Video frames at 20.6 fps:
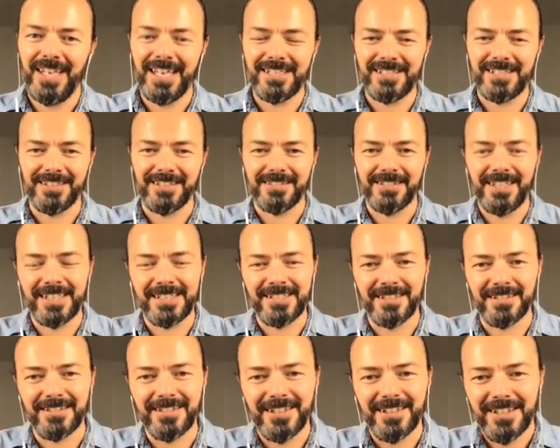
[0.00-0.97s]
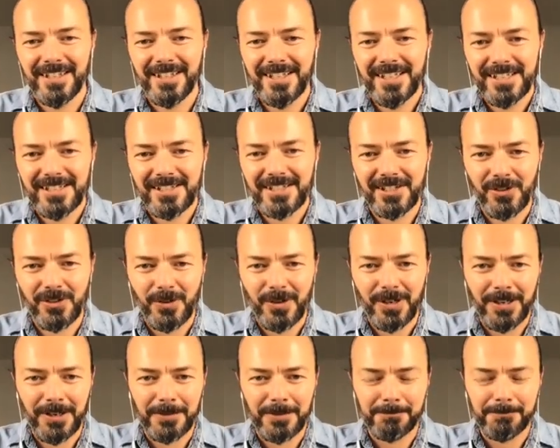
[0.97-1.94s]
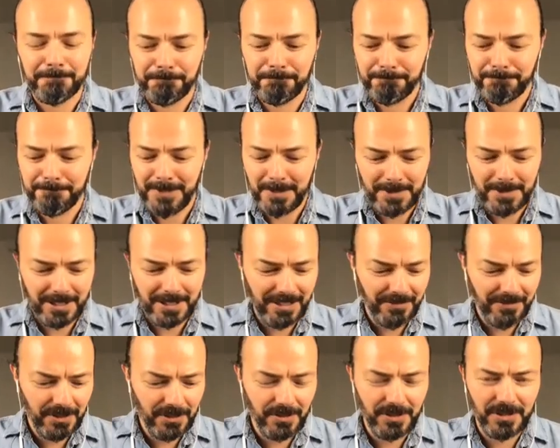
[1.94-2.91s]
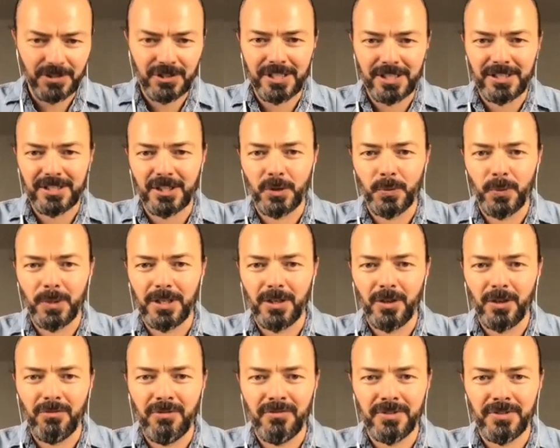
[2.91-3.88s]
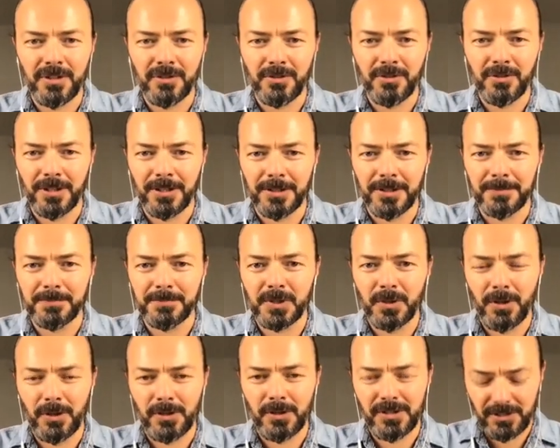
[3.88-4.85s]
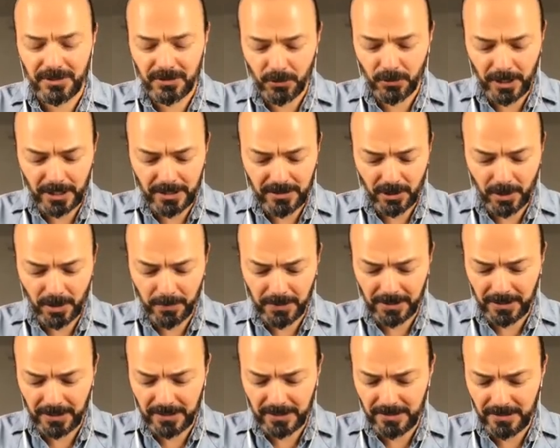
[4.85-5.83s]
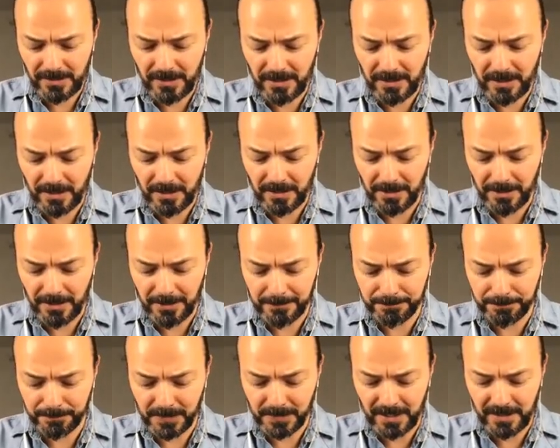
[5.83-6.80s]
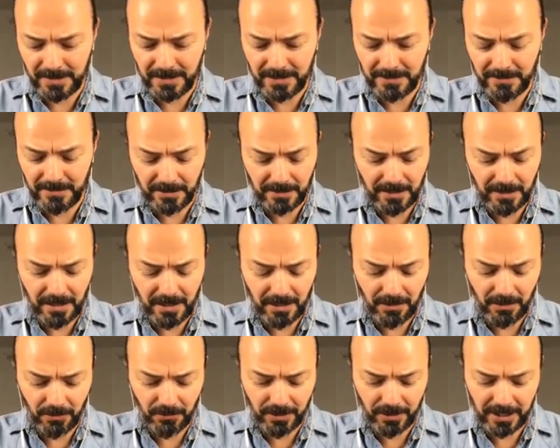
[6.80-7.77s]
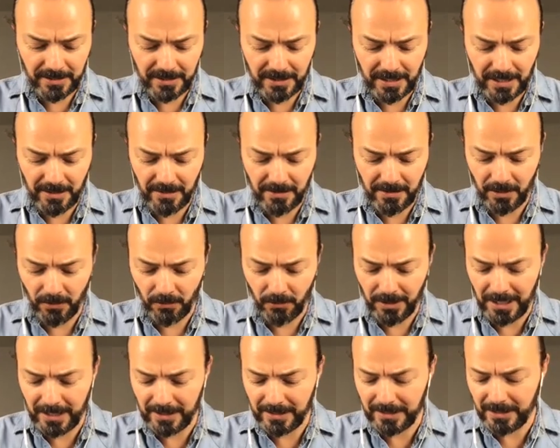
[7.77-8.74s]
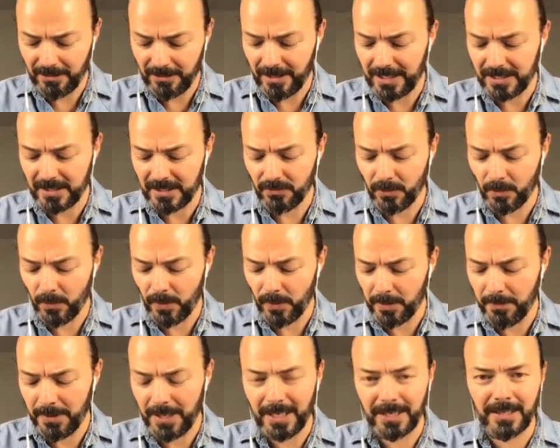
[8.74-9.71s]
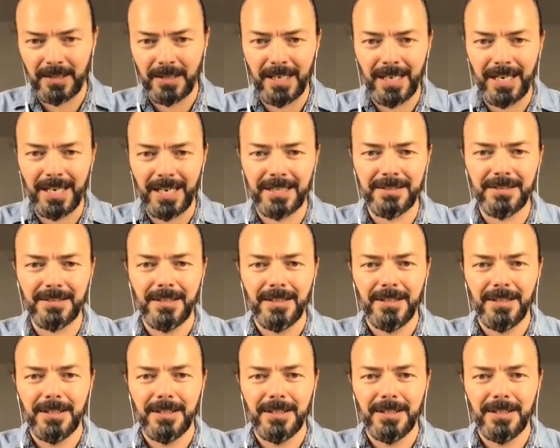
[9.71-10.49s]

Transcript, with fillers: Excellent, excellent. So um, let me give you just a quick overview. Um, to those, today's topic is the, um, as Carl already said, the online classroom with pen in the hand.